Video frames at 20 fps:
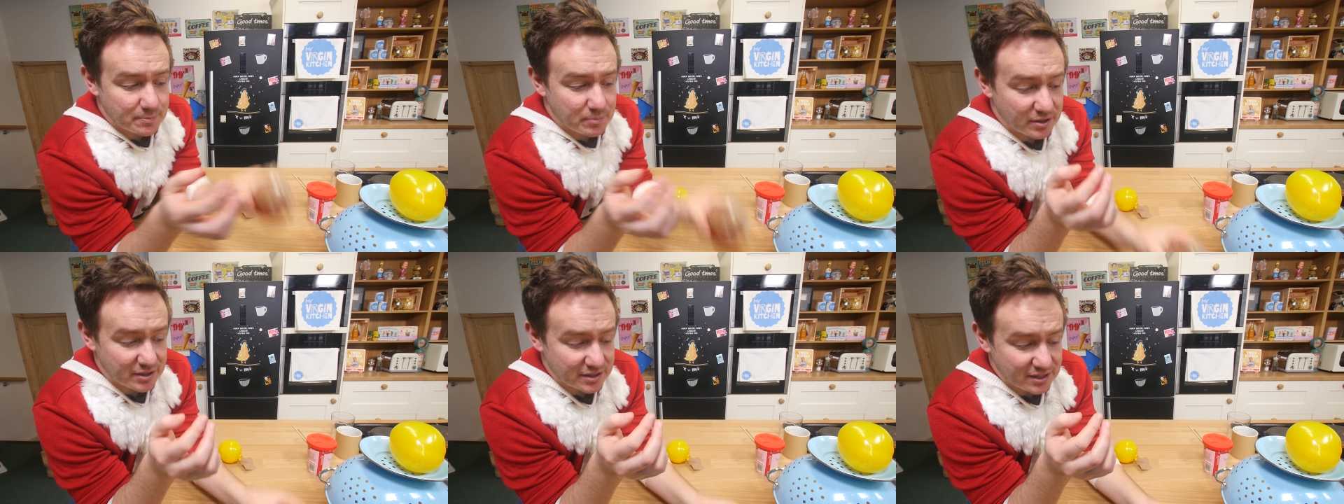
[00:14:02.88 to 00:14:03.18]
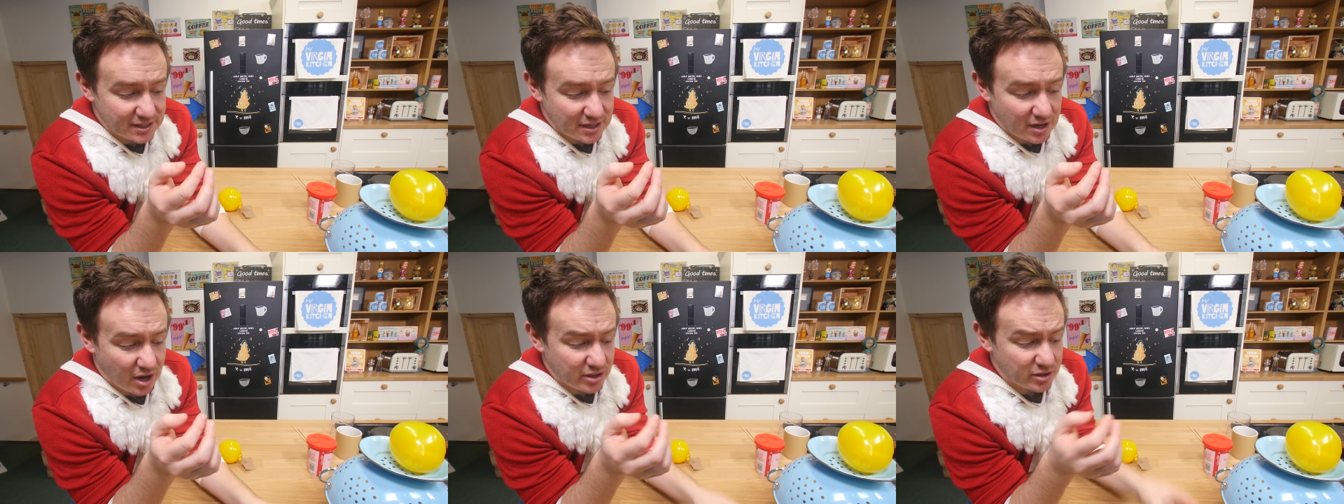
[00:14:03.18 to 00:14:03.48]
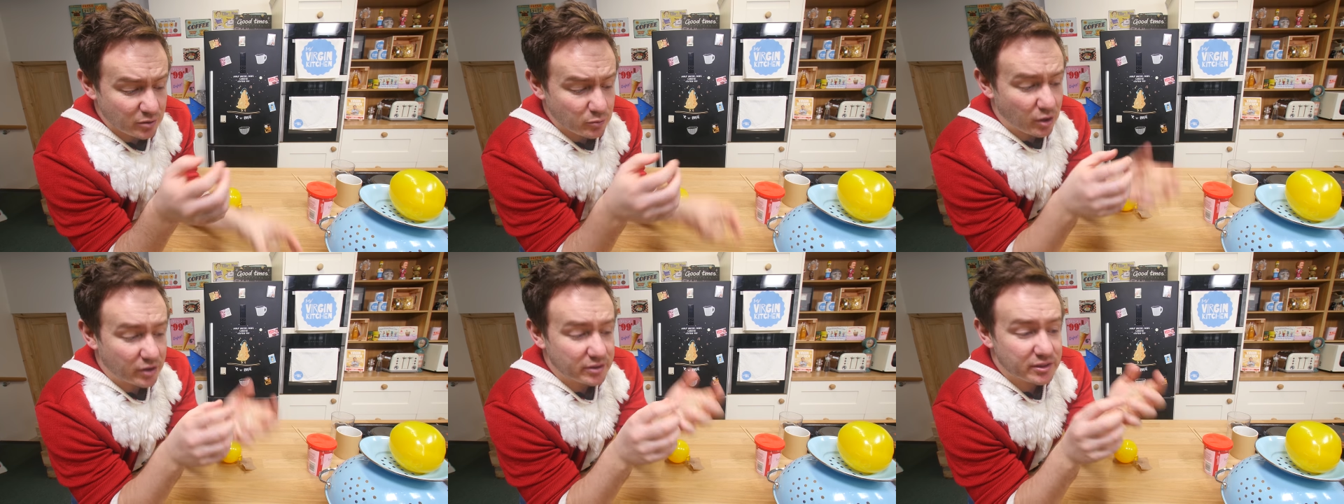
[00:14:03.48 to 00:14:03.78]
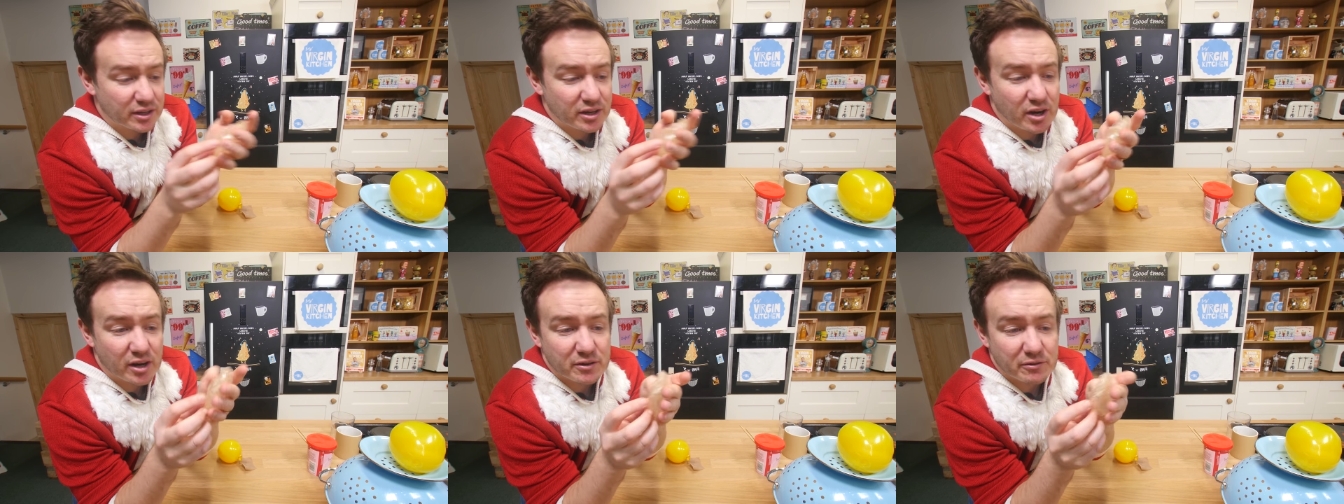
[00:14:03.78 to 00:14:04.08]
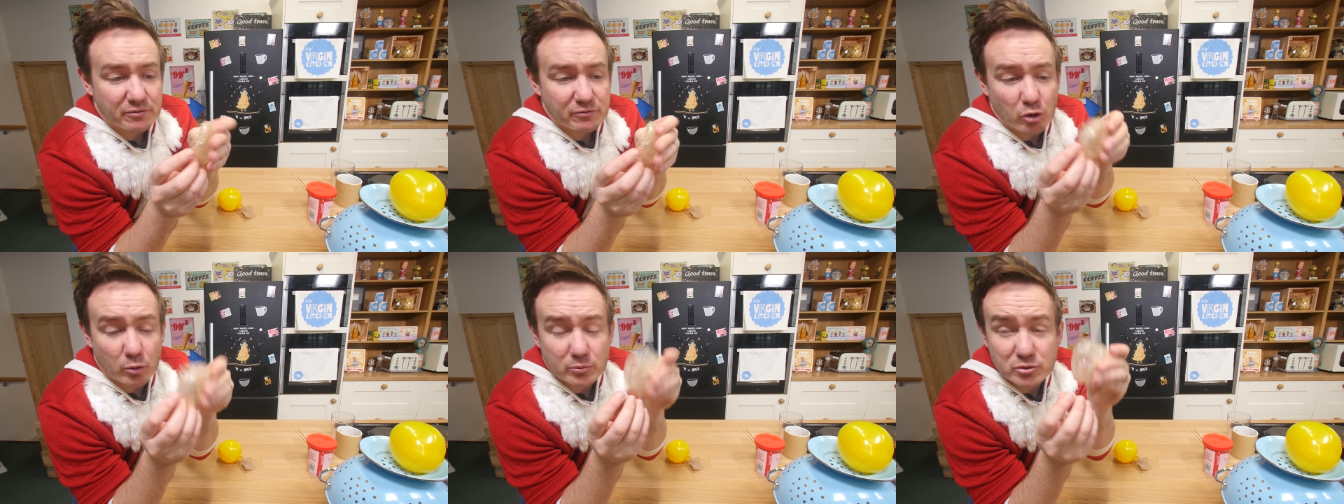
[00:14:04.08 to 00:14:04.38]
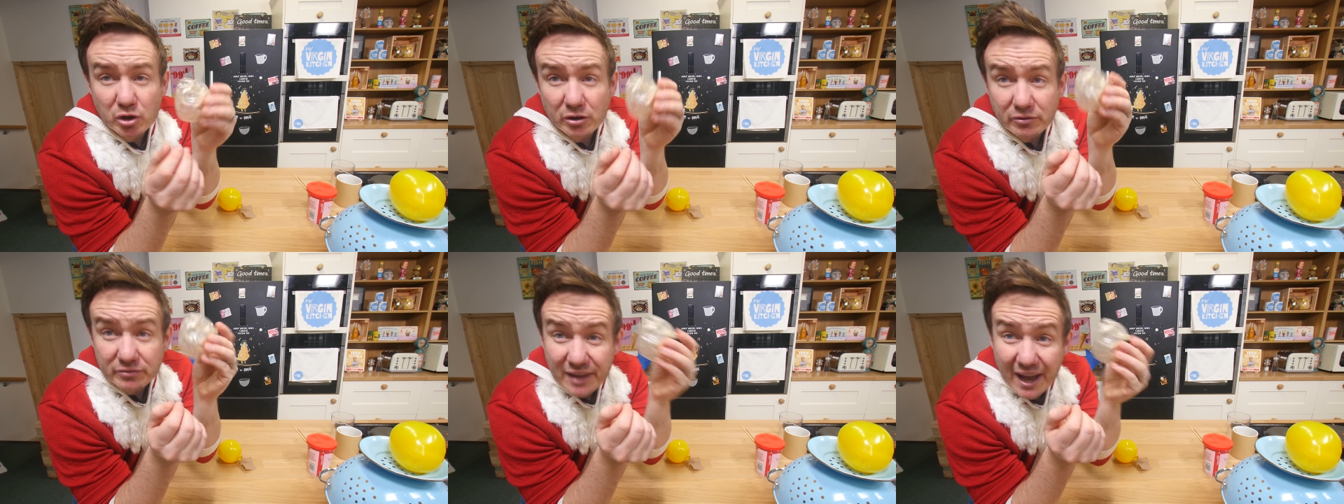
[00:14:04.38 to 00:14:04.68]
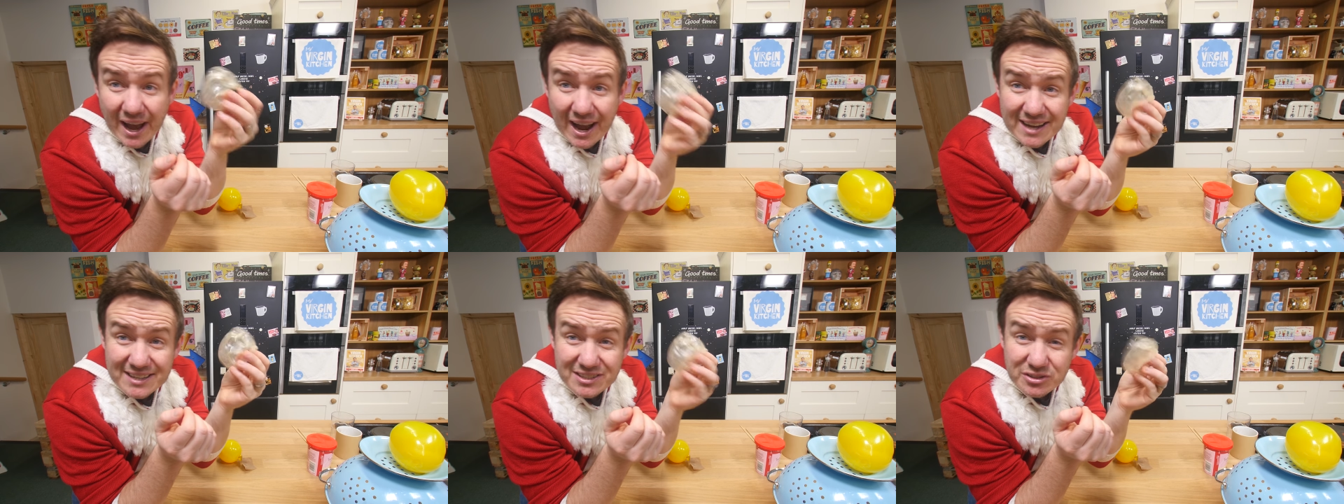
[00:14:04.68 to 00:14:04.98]
But the other one that kind of flopped off,
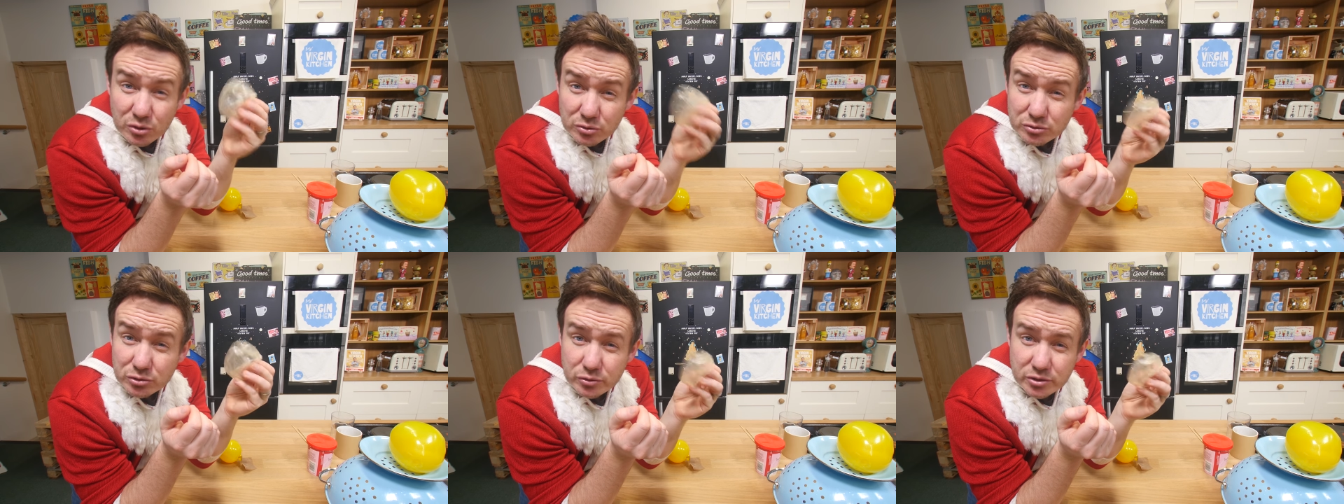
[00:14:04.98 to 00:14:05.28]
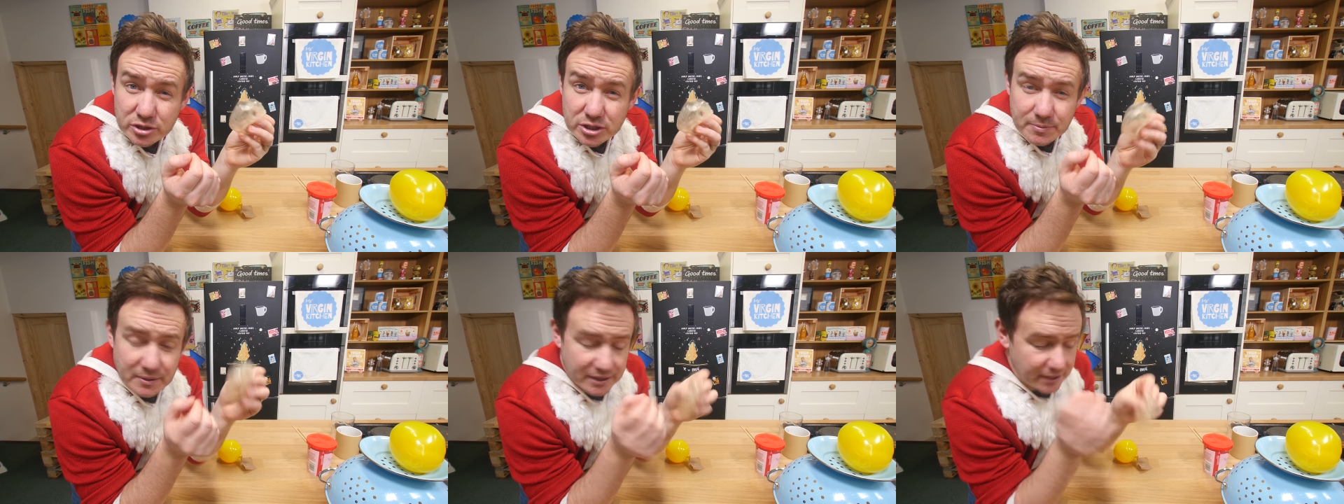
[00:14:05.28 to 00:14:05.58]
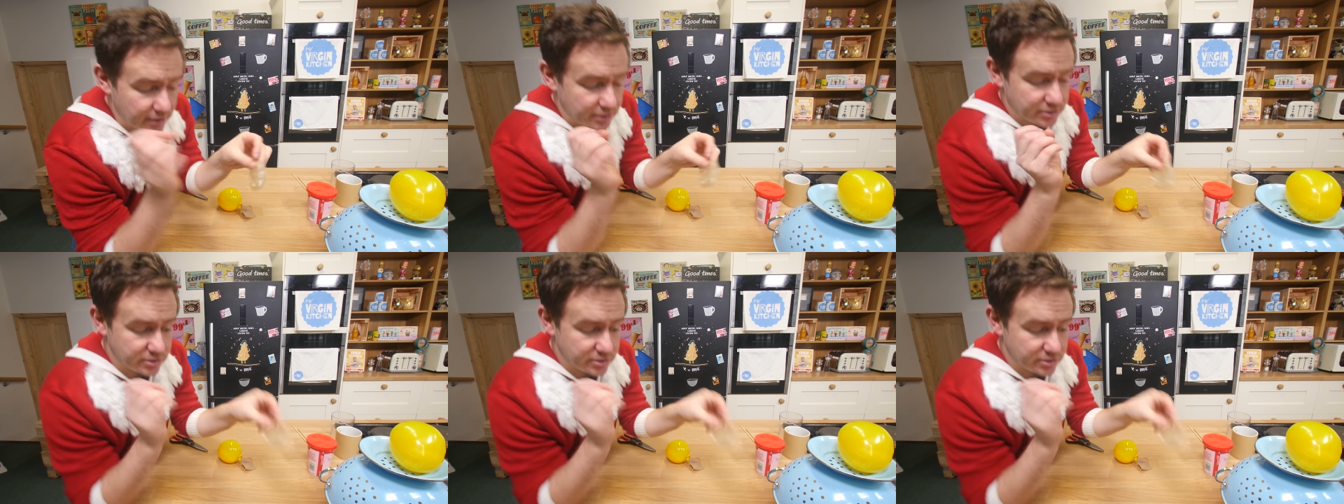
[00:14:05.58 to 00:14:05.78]
that has gone crispy.